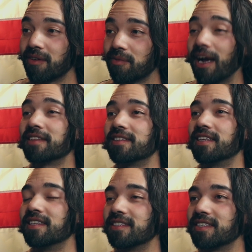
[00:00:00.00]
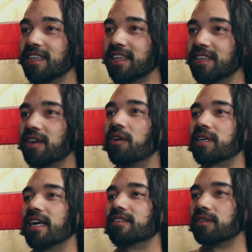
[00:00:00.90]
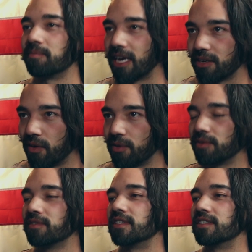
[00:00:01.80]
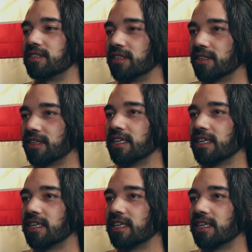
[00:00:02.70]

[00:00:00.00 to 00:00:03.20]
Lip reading: Rather than saying like, okay, so my goal this year